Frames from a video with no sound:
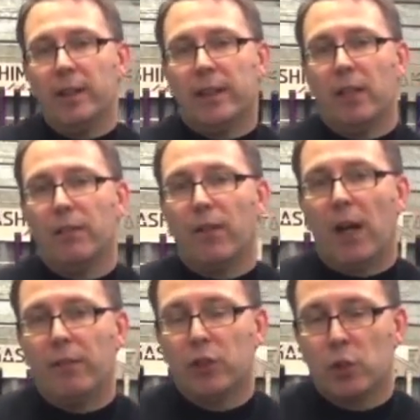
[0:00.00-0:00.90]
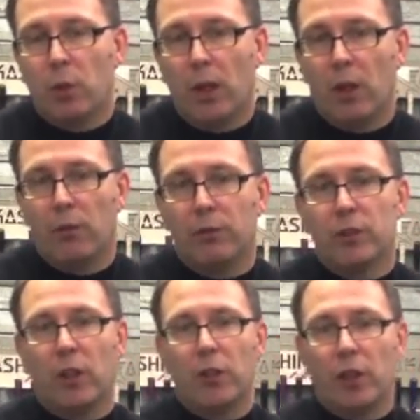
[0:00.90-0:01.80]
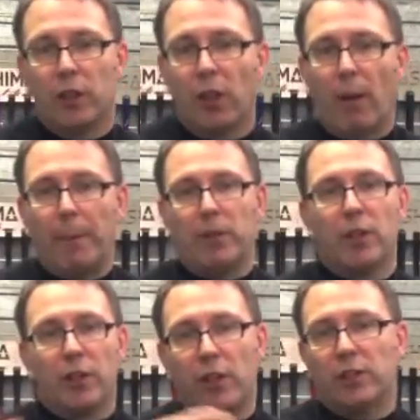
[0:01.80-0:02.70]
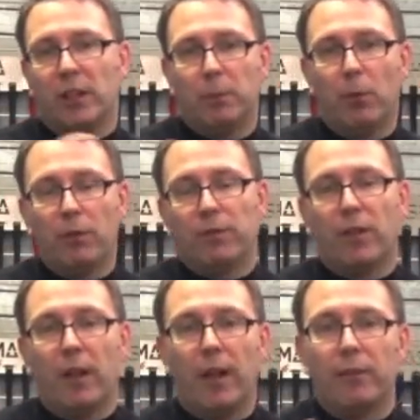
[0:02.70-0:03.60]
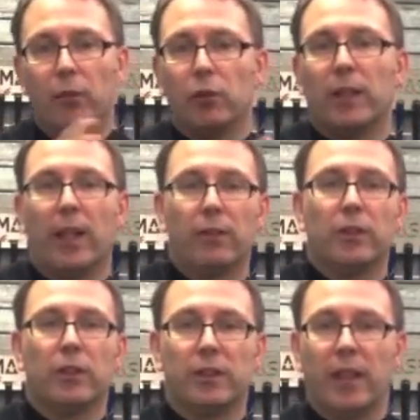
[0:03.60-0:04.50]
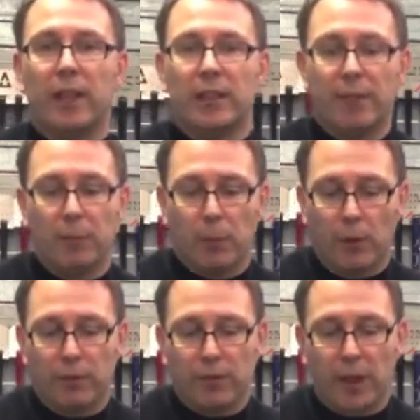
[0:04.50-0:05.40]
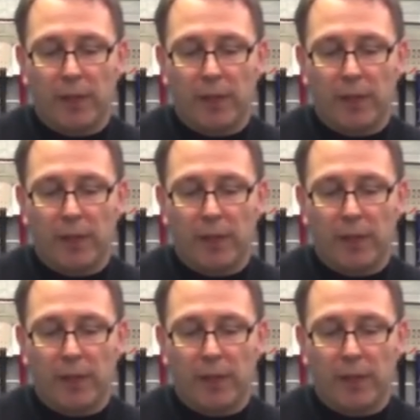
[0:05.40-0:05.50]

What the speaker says: 10, 5 and 12, so you can go up to 13.5 or down to say 7.5.